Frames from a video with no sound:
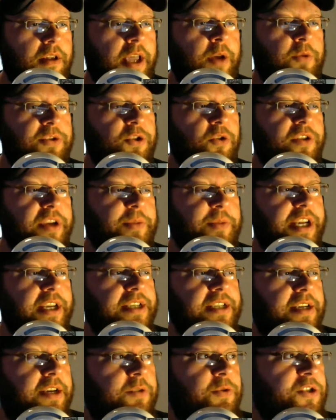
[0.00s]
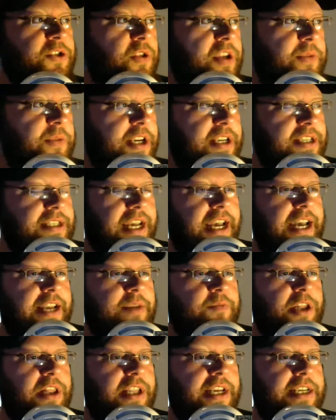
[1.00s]
It was only because I had
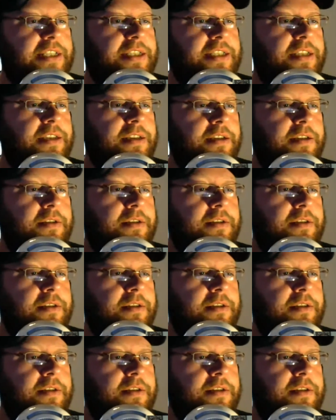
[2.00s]
him clicked.